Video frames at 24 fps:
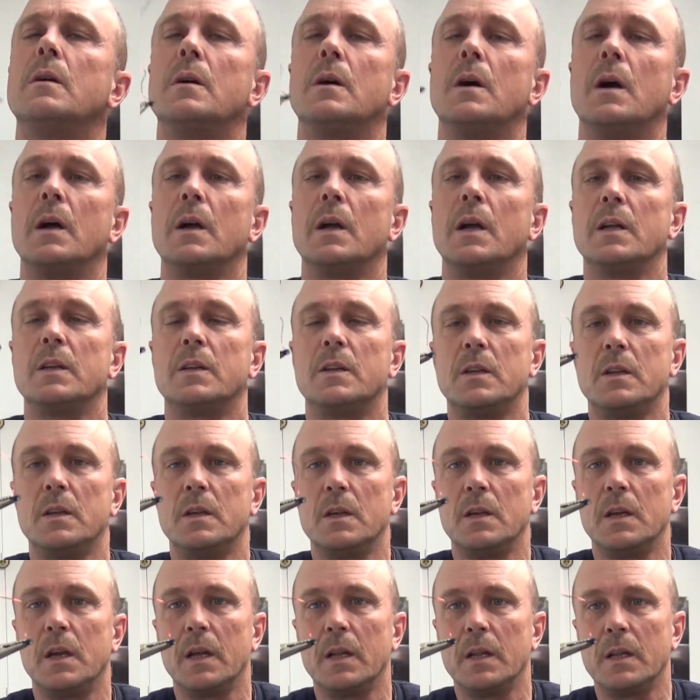I got
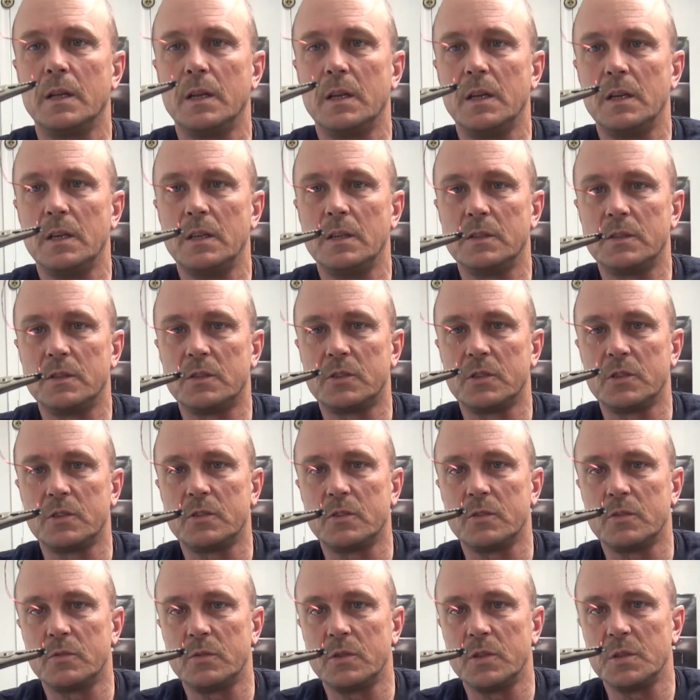the LEDs, the
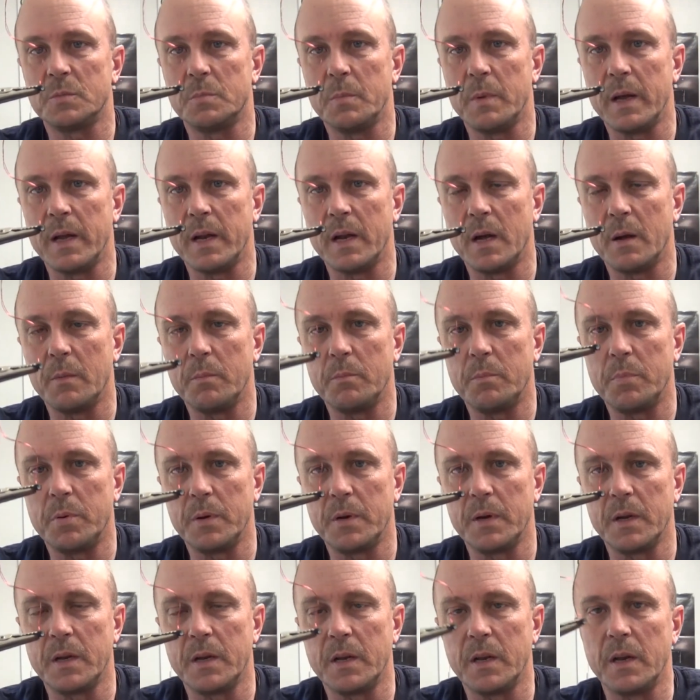603s made up, put
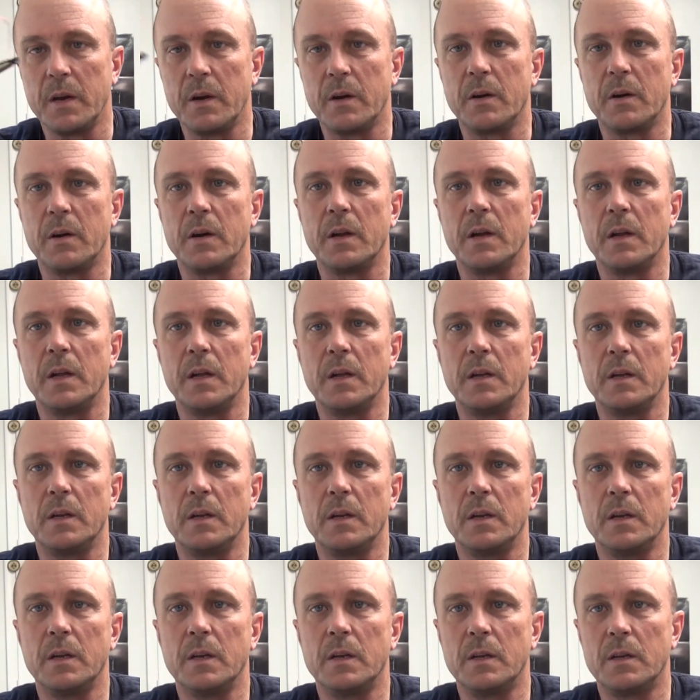in there
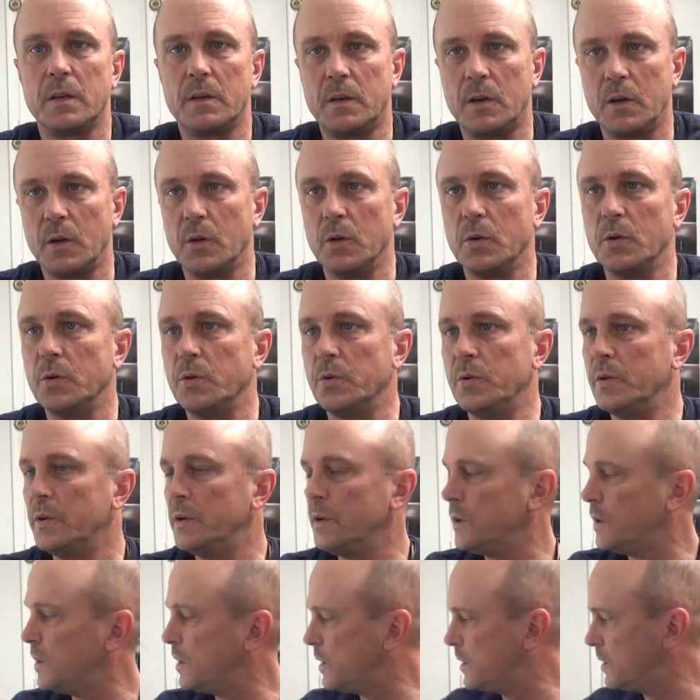and glued,
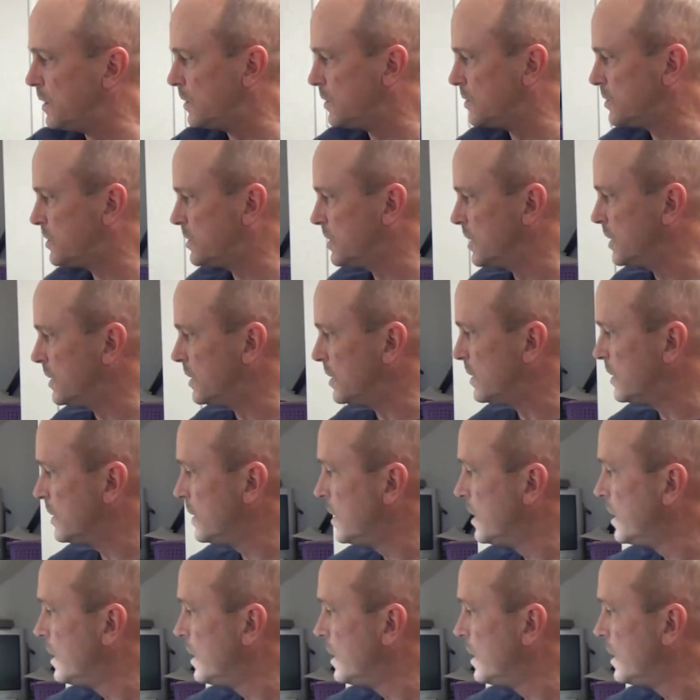and they're sitting.